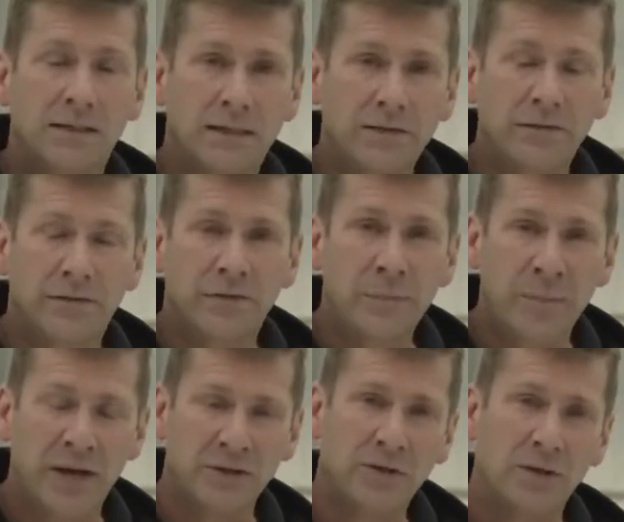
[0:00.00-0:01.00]
They differ from
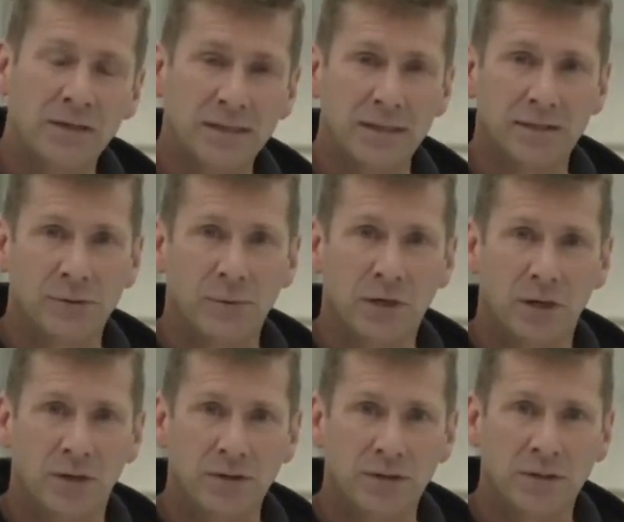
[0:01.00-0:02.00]
petrol and diesel
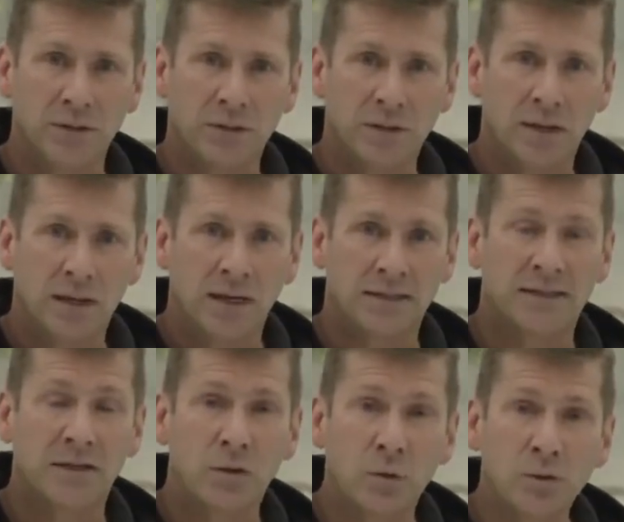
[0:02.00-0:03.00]
cars as
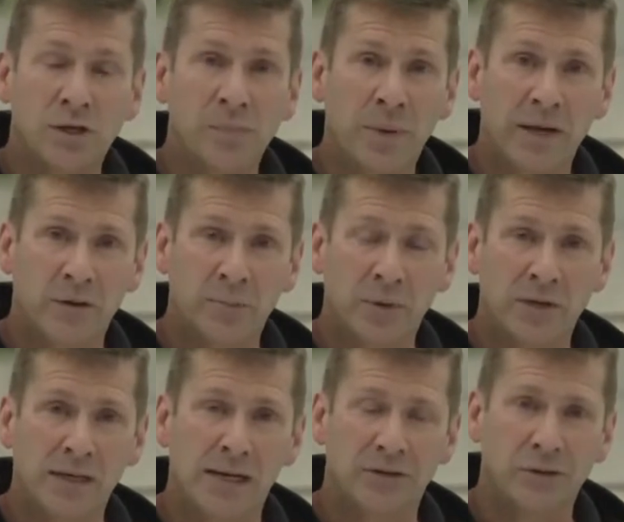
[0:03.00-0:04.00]
they are also powered by an
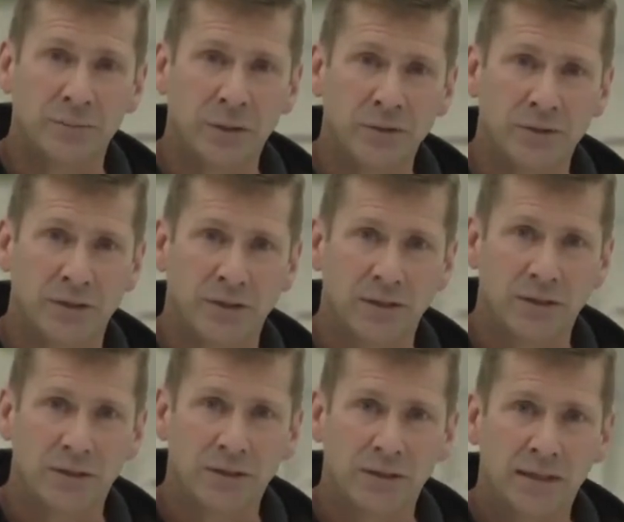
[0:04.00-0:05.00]
electric motor.
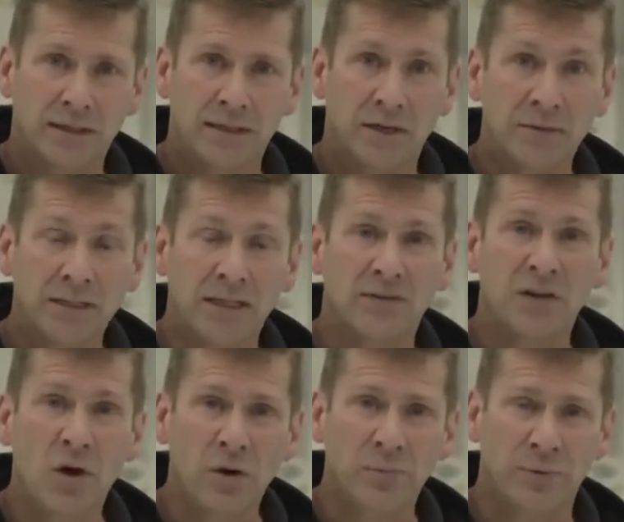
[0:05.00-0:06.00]
Now, this gives
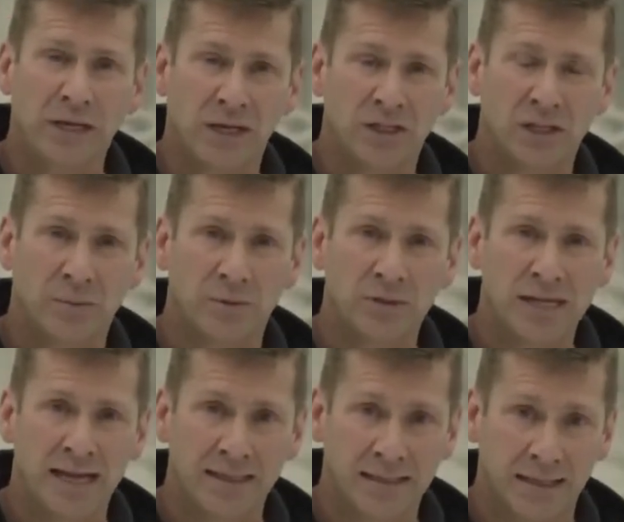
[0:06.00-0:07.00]
hybrid customers
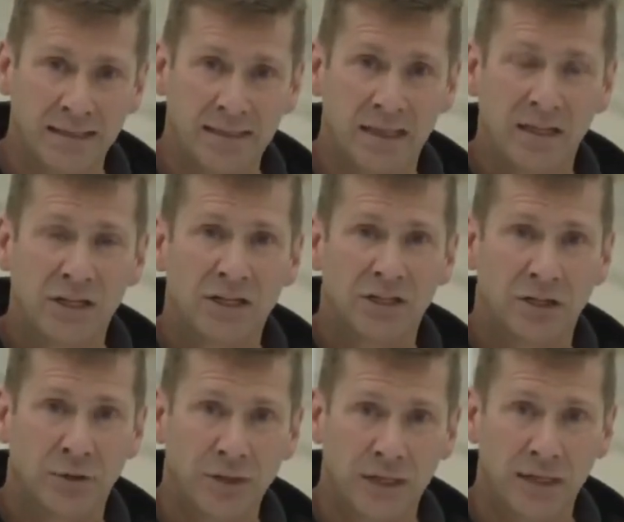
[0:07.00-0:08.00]
access
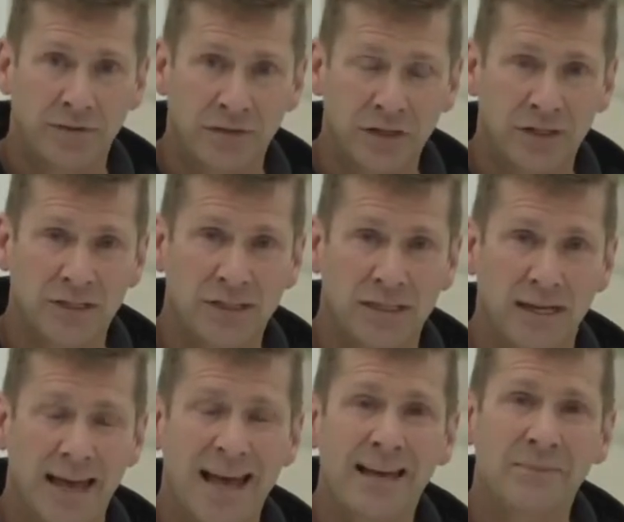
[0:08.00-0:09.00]
to unique
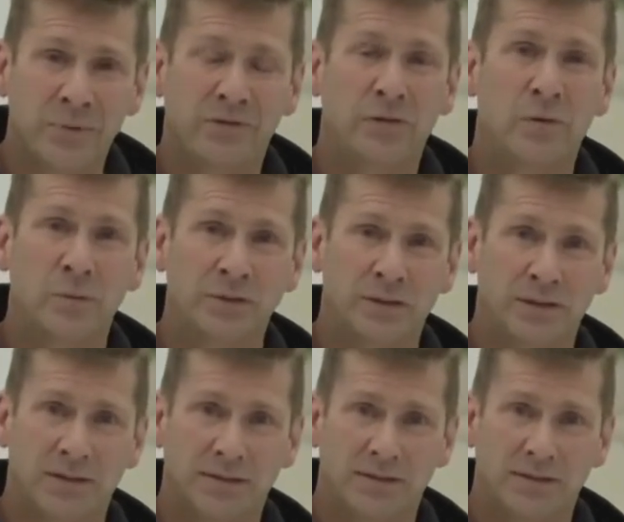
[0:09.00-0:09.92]
efficiency and performance.